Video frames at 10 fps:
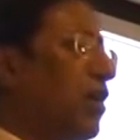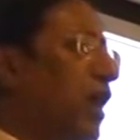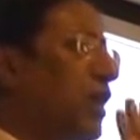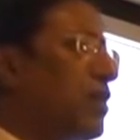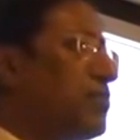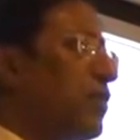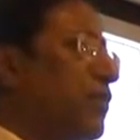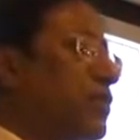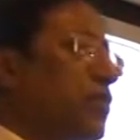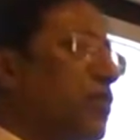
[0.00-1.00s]
items of
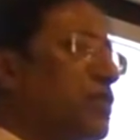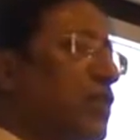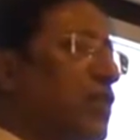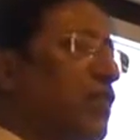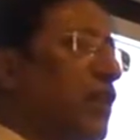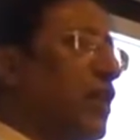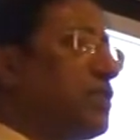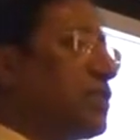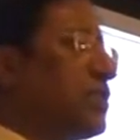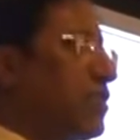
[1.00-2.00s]
disclosure of the
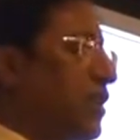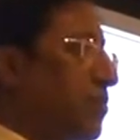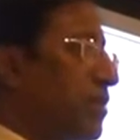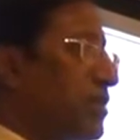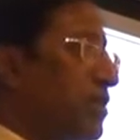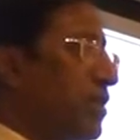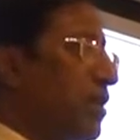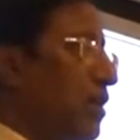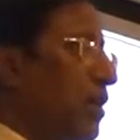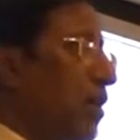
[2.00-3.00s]
financial
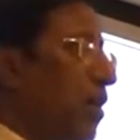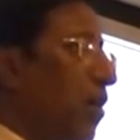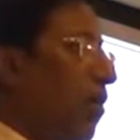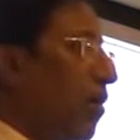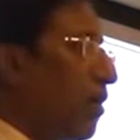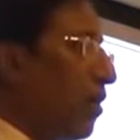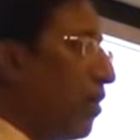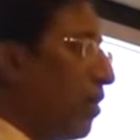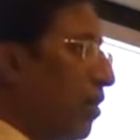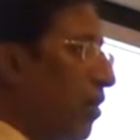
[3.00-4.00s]
statements, on
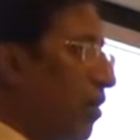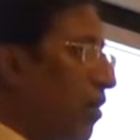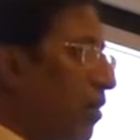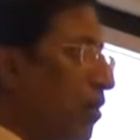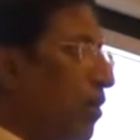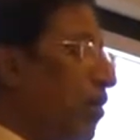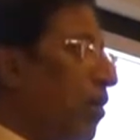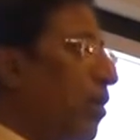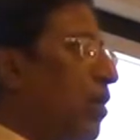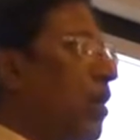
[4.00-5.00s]

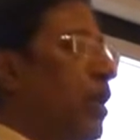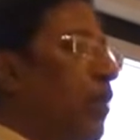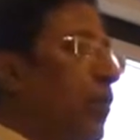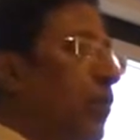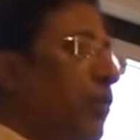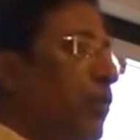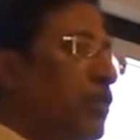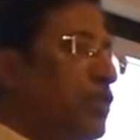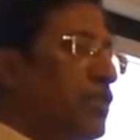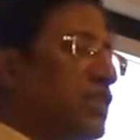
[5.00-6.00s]
none,
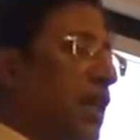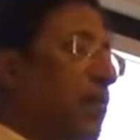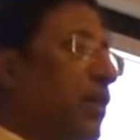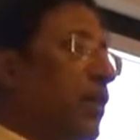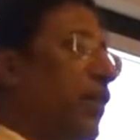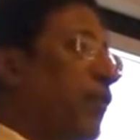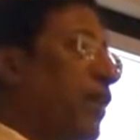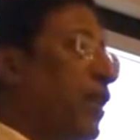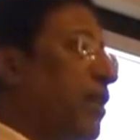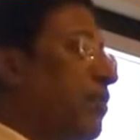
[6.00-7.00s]
which has happened
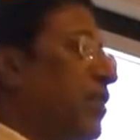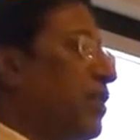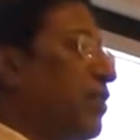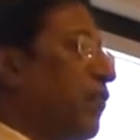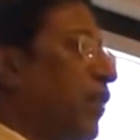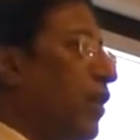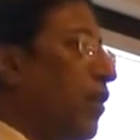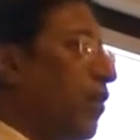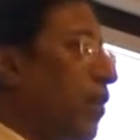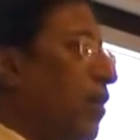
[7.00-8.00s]
every time there is a
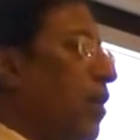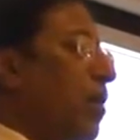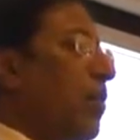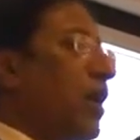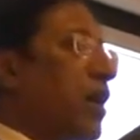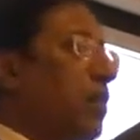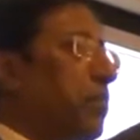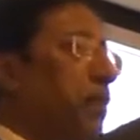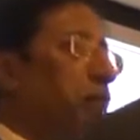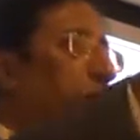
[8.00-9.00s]
failure by a
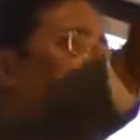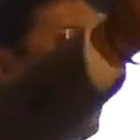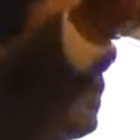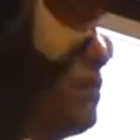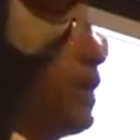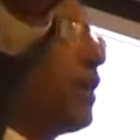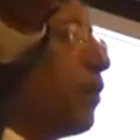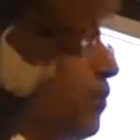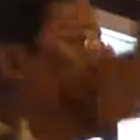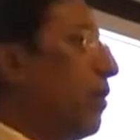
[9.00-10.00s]
company to repay a bank
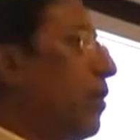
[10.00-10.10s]
loan.